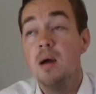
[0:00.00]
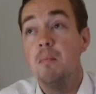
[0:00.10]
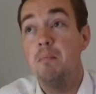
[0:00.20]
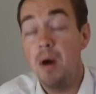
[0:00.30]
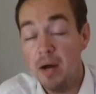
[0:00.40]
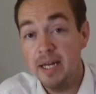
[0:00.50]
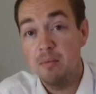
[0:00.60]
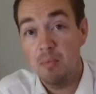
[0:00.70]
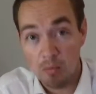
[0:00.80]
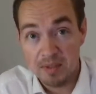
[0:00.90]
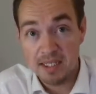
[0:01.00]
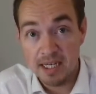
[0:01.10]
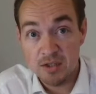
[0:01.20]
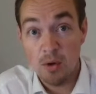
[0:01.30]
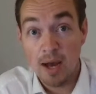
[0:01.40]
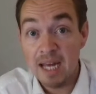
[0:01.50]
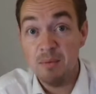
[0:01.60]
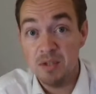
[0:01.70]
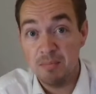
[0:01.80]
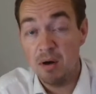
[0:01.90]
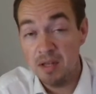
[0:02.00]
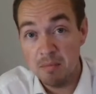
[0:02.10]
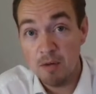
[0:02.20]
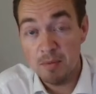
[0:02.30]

buying properties who are able to buy at the moment.